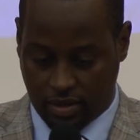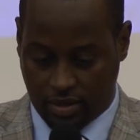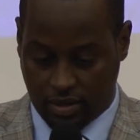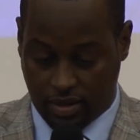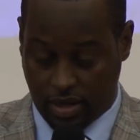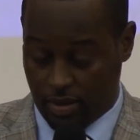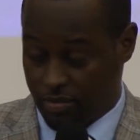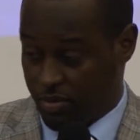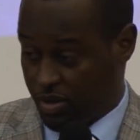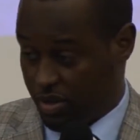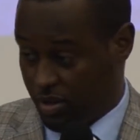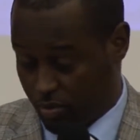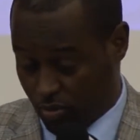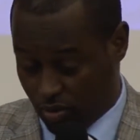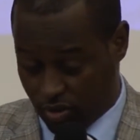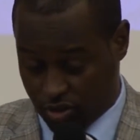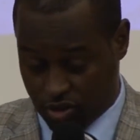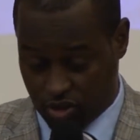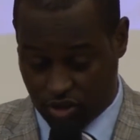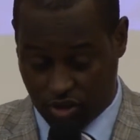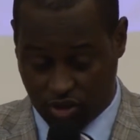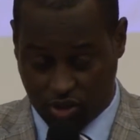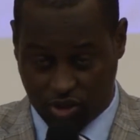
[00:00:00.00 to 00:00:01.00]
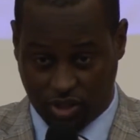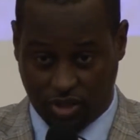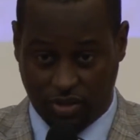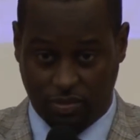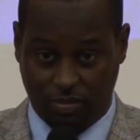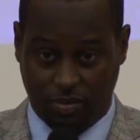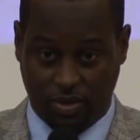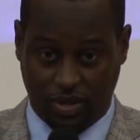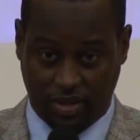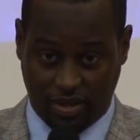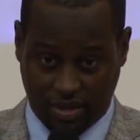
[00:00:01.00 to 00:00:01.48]
I'm not a politician,
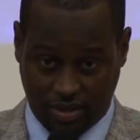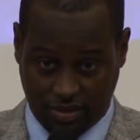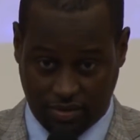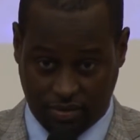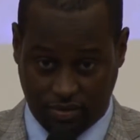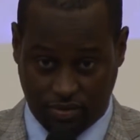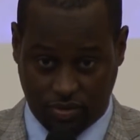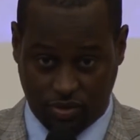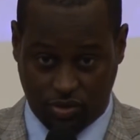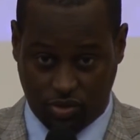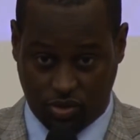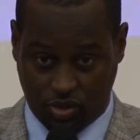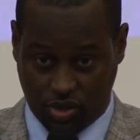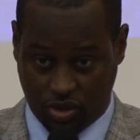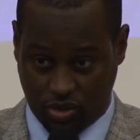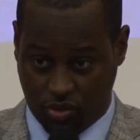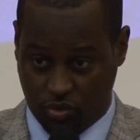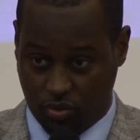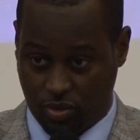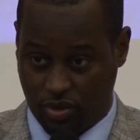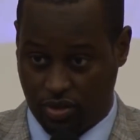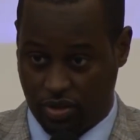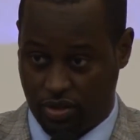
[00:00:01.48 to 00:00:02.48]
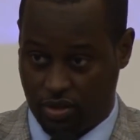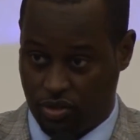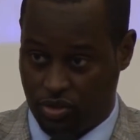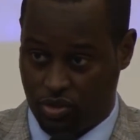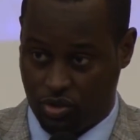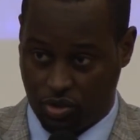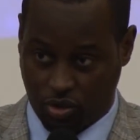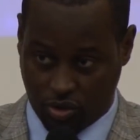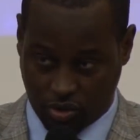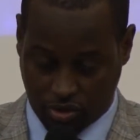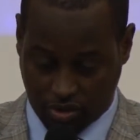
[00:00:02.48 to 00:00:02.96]
but I just want to
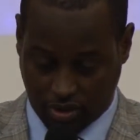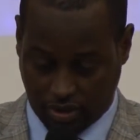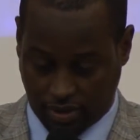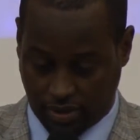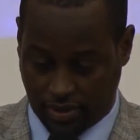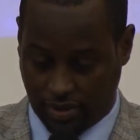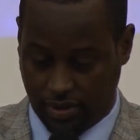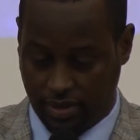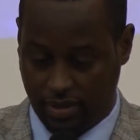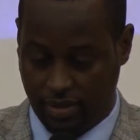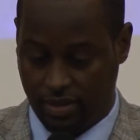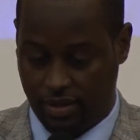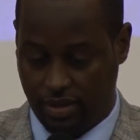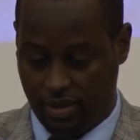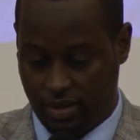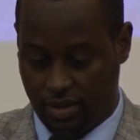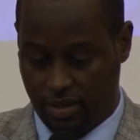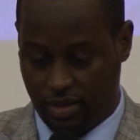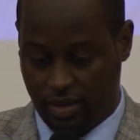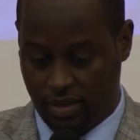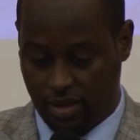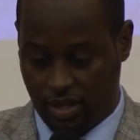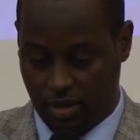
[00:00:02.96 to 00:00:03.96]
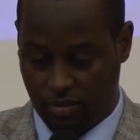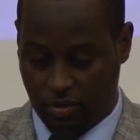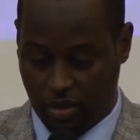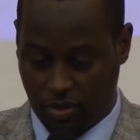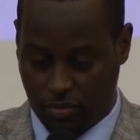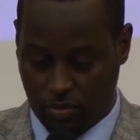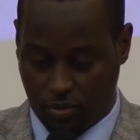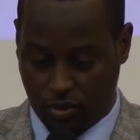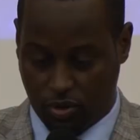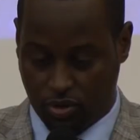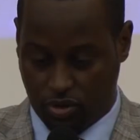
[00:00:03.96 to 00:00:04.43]
shortly, in my
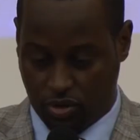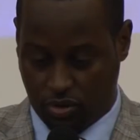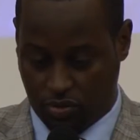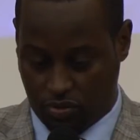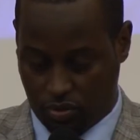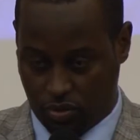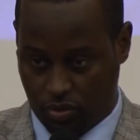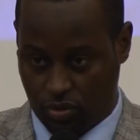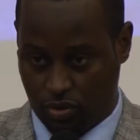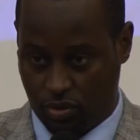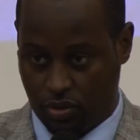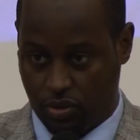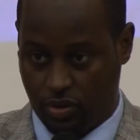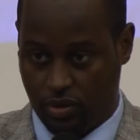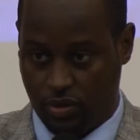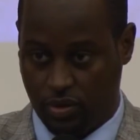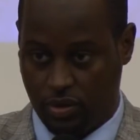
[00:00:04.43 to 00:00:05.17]
point of view,